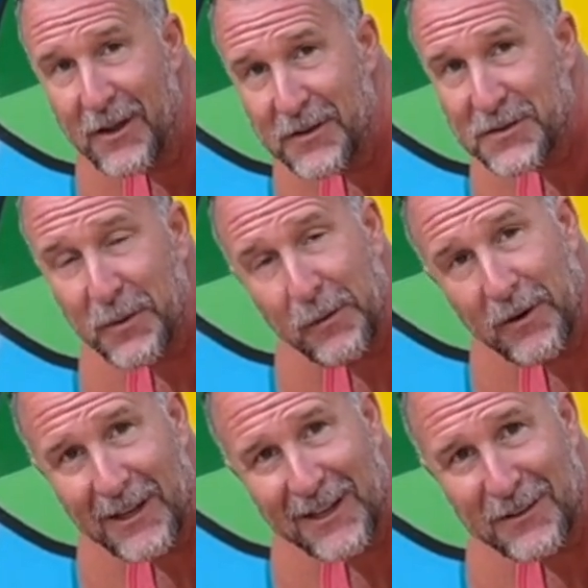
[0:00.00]
So we
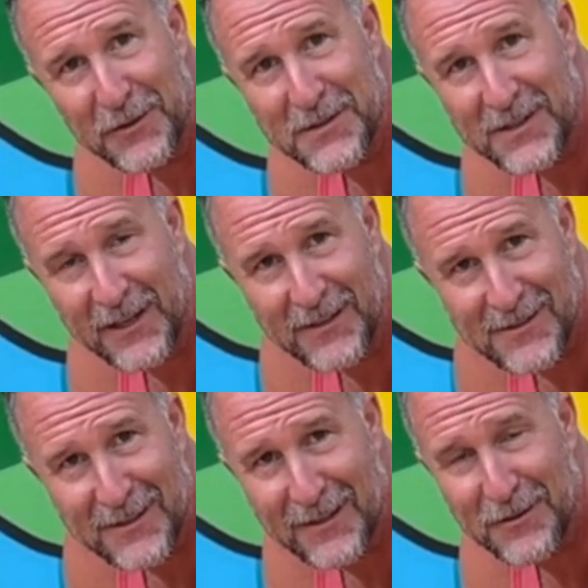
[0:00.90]
want to get those
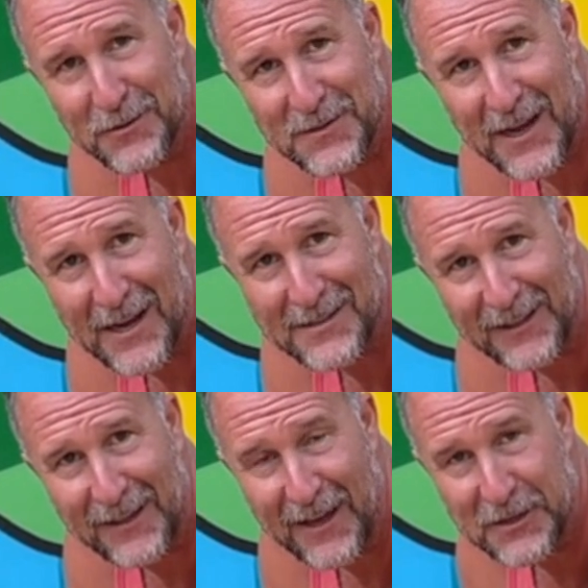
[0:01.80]
guys
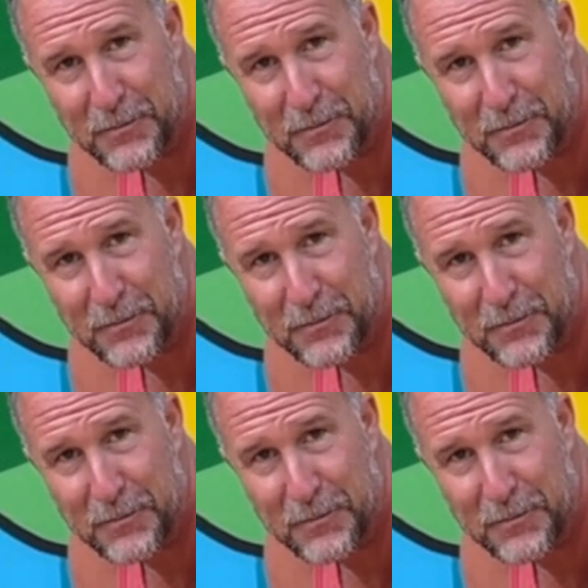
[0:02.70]
engaged.